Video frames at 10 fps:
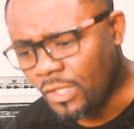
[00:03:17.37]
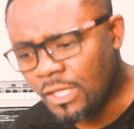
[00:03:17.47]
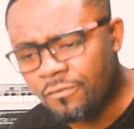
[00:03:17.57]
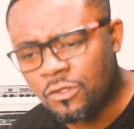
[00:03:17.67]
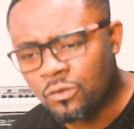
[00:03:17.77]

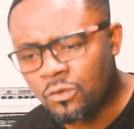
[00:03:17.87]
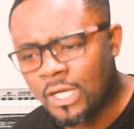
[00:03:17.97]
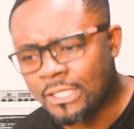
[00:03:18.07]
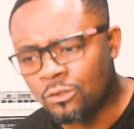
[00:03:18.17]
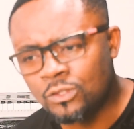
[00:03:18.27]
even though
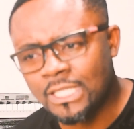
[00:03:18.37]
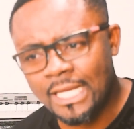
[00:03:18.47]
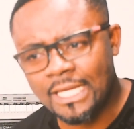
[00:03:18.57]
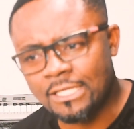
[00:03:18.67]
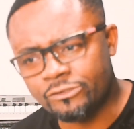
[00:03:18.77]
it looked
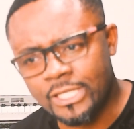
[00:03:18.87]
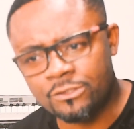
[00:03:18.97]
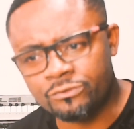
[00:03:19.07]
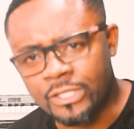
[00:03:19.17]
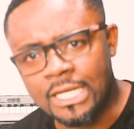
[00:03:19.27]
like I tried
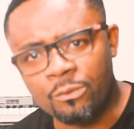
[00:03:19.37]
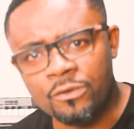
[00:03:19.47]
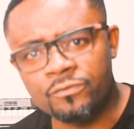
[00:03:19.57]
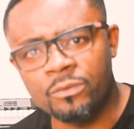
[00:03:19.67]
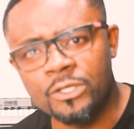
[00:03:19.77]
to run away
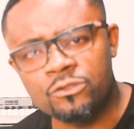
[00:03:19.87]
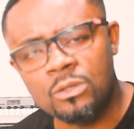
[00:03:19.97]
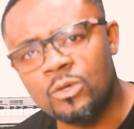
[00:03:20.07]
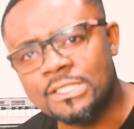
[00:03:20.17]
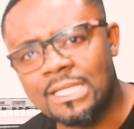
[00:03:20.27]
from it,
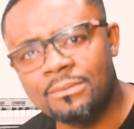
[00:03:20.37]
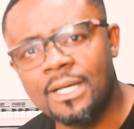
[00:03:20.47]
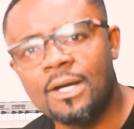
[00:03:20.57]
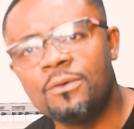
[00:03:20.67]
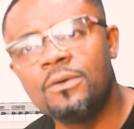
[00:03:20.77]
some way,
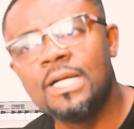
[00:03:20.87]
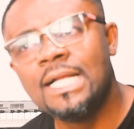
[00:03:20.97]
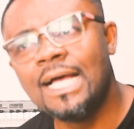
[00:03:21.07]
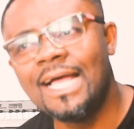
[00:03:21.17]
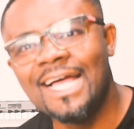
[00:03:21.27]
somehow,
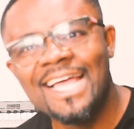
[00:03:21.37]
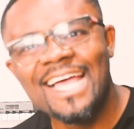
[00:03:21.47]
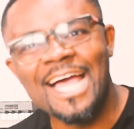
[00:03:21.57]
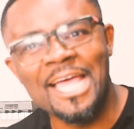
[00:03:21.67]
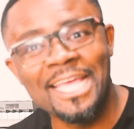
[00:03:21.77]

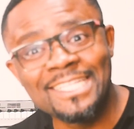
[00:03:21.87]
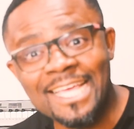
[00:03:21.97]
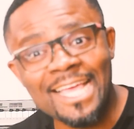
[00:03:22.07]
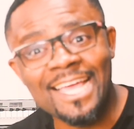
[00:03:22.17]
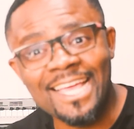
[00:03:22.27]

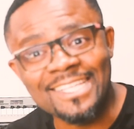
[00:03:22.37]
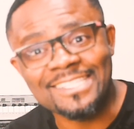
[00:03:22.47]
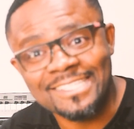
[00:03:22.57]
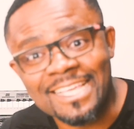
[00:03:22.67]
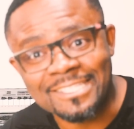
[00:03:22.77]
it
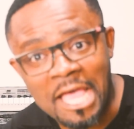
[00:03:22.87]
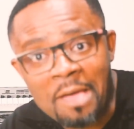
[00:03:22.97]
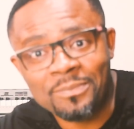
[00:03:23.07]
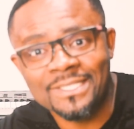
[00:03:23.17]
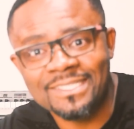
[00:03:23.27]
has
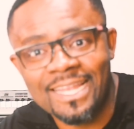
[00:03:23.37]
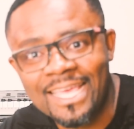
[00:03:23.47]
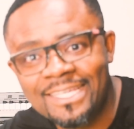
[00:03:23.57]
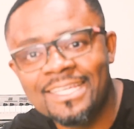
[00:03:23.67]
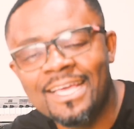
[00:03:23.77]
happened.
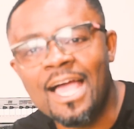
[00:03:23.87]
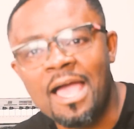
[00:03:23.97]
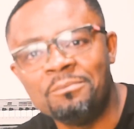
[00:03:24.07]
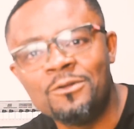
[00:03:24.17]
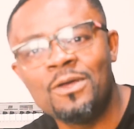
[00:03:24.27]
Like,
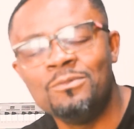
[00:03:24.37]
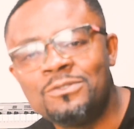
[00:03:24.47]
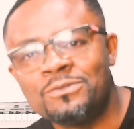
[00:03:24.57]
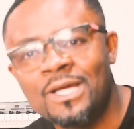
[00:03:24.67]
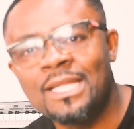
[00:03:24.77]
I'm not able
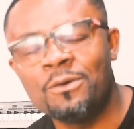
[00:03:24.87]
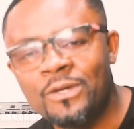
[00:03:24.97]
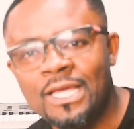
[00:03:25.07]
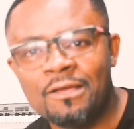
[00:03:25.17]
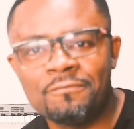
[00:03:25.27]
to run
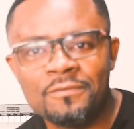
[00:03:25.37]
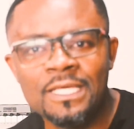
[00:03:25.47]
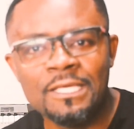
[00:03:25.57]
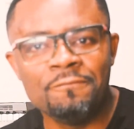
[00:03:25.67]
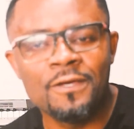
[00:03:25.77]
away. I've
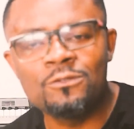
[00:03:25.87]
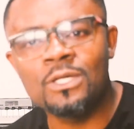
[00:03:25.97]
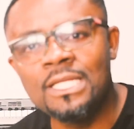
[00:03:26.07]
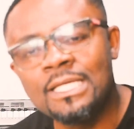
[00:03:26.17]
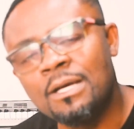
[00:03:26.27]

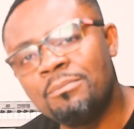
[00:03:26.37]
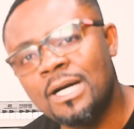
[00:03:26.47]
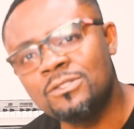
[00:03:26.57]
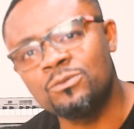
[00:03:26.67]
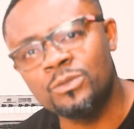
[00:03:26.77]
eventually come
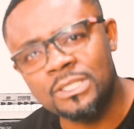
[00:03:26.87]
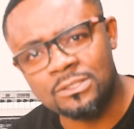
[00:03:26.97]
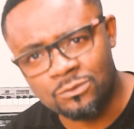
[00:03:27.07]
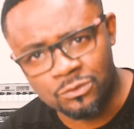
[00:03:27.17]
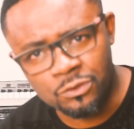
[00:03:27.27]
back to it,
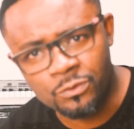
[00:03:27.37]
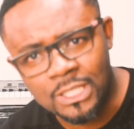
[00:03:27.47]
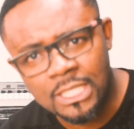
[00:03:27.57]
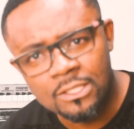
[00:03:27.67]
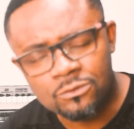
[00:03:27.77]
to do it,
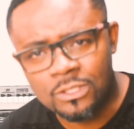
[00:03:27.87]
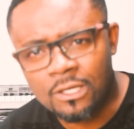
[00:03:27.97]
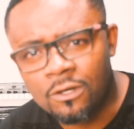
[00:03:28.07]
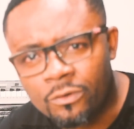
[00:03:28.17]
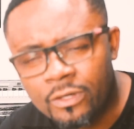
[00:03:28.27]
to the
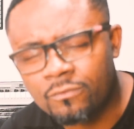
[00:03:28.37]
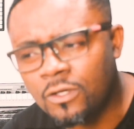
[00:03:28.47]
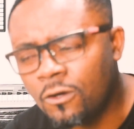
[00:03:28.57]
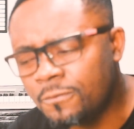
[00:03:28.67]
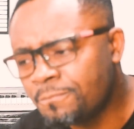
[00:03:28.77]
glory of
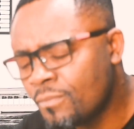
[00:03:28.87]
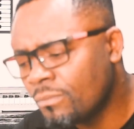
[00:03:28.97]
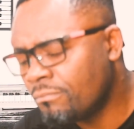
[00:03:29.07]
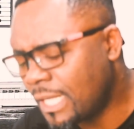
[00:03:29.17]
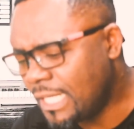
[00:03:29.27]
God.
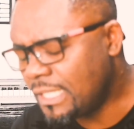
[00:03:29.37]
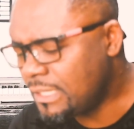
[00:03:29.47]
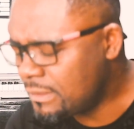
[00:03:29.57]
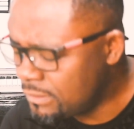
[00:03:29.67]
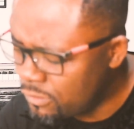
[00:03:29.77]
But then,
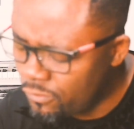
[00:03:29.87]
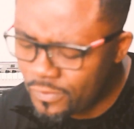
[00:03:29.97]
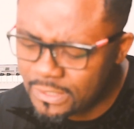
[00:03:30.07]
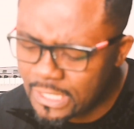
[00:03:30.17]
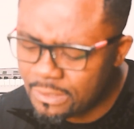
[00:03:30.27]

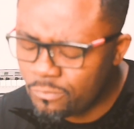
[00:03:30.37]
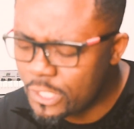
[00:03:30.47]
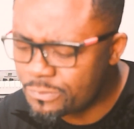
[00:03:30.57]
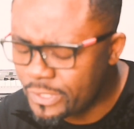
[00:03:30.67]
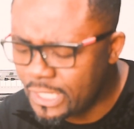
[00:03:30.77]
over there in
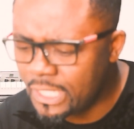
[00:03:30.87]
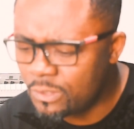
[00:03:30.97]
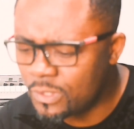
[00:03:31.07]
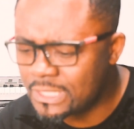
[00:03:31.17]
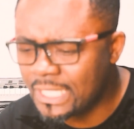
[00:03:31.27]
Boys Brigade, it
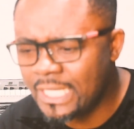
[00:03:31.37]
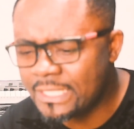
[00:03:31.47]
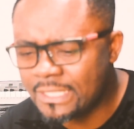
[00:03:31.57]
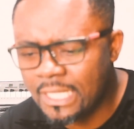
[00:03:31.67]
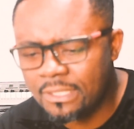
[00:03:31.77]
was a
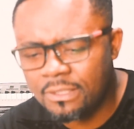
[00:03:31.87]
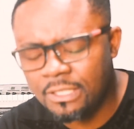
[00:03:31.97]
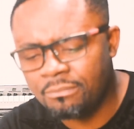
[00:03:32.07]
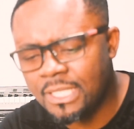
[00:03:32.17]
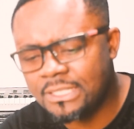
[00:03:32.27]
case that
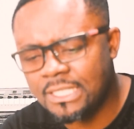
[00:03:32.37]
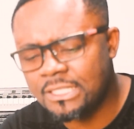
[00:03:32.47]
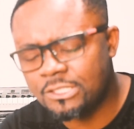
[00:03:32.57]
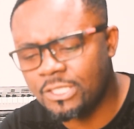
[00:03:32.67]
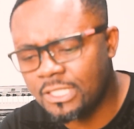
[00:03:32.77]
in
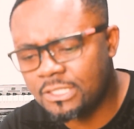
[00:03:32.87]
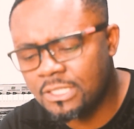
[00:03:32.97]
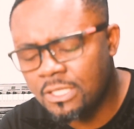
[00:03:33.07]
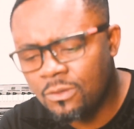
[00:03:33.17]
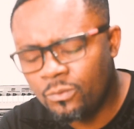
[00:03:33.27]
Methodist Church,
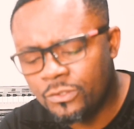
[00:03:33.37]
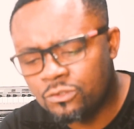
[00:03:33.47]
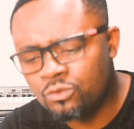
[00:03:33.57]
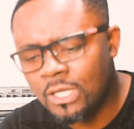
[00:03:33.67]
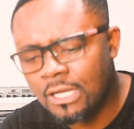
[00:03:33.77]
we
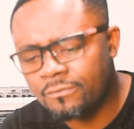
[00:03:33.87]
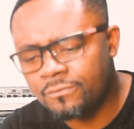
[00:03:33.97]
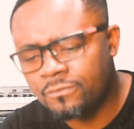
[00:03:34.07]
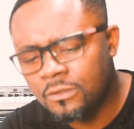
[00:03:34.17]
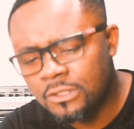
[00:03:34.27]
used to have
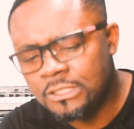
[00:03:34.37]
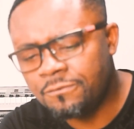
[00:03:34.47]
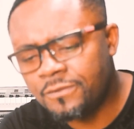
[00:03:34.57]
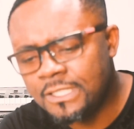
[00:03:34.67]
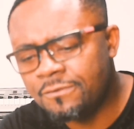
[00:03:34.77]

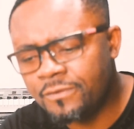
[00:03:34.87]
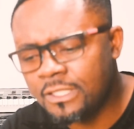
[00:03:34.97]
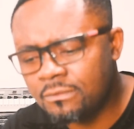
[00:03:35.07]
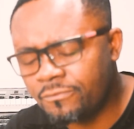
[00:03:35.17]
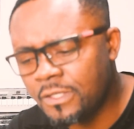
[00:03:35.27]

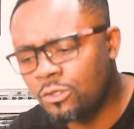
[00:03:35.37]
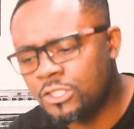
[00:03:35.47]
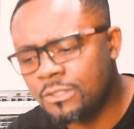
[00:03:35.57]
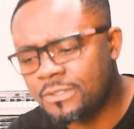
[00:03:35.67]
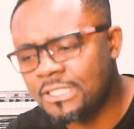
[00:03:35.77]
different
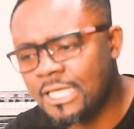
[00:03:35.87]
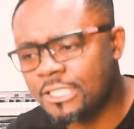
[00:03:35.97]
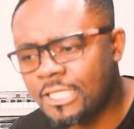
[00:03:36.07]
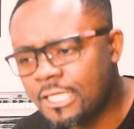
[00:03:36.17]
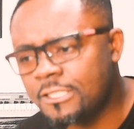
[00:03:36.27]
fellowships in the
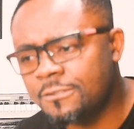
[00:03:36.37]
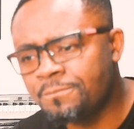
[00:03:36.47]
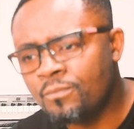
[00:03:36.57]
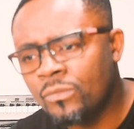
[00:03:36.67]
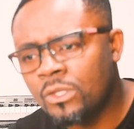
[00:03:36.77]
church,
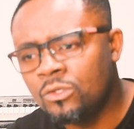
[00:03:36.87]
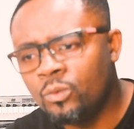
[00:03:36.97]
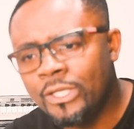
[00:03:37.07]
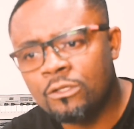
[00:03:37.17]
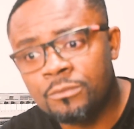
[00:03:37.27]

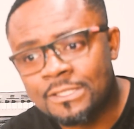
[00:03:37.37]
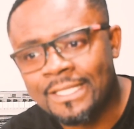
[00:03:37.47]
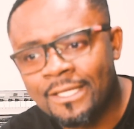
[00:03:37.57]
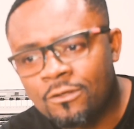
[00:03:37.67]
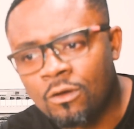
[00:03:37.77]
doing
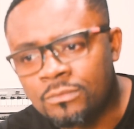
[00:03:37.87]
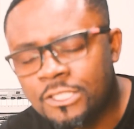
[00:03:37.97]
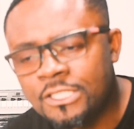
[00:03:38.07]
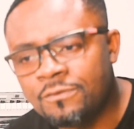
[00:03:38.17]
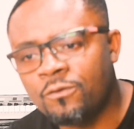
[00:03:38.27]
singing
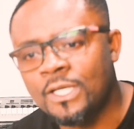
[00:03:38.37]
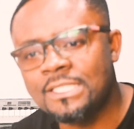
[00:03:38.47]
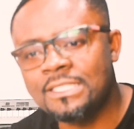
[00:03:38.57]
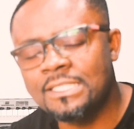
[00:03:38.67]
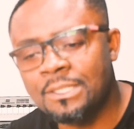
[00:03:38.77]
competition, for
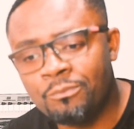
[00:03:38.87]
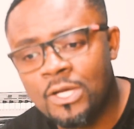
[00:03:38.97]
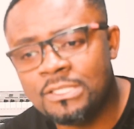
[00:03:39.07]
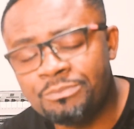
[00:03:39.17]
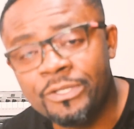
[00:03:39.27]
instance, and
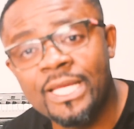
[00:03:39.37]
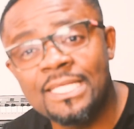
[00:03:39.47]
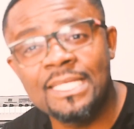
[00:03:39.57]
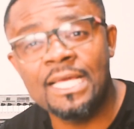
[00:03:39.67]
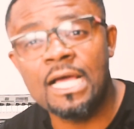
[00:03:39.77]
Boys Brigade
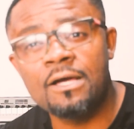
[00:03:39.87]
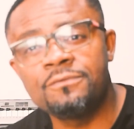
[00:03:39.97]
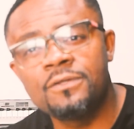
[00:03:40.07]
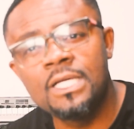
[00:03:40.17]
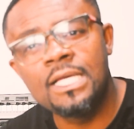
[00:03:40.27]
didn't have
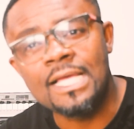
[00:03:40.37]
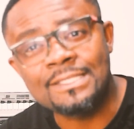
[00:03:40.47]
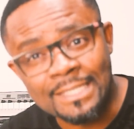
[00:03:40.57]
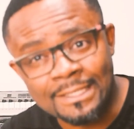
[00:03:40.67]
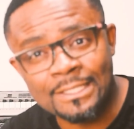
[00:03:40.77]
a
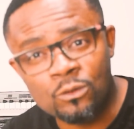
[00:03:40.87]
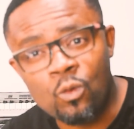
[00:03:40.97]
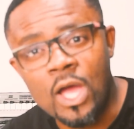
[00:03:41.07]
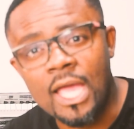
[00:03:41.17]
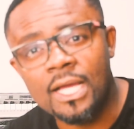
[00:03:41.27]
standing
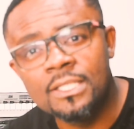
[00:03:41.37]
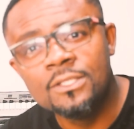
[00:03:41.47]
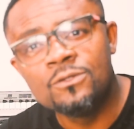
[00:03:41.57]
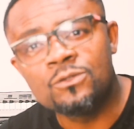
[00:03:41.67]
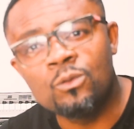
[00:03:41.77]
choir.
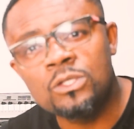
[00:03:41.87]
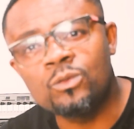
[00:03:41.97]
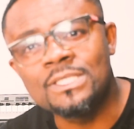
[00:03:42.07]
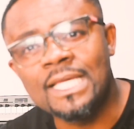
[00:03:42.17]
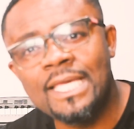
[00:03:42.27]
So what
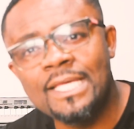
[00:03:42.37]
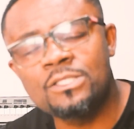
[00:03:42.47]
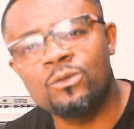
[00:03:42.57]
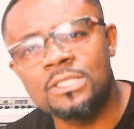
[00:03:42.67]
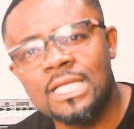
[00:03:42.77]
was the
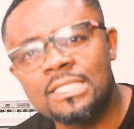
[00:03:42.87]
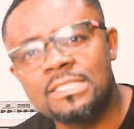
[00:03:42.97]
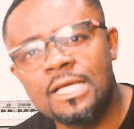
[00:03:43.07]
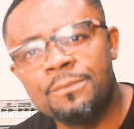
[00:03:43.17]
case was that